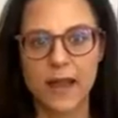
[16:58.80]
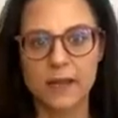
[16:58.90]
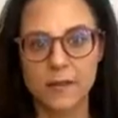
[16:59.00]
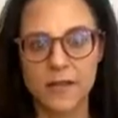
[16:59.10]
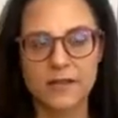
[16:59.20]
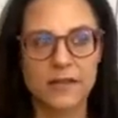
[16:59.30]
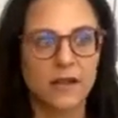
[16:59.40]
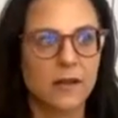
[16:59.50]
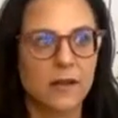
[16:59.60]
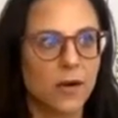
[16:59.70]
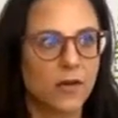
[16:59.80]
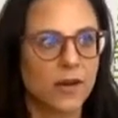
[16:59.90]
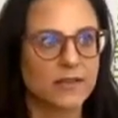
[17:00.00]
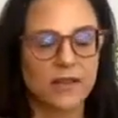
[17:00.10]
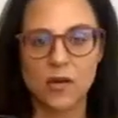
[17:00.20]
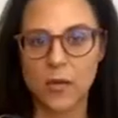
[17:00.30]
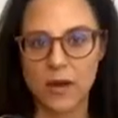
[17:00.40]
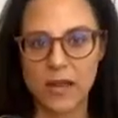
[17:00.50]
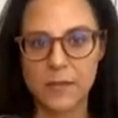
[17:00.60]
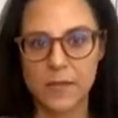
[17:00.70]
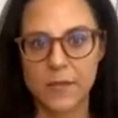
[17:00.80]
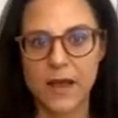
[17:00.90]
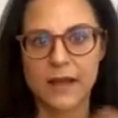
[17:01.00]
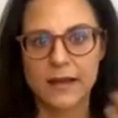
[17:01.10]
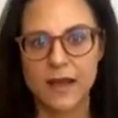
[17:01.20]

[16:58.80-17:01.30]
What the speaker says: elements and components that you'll want to keep in mind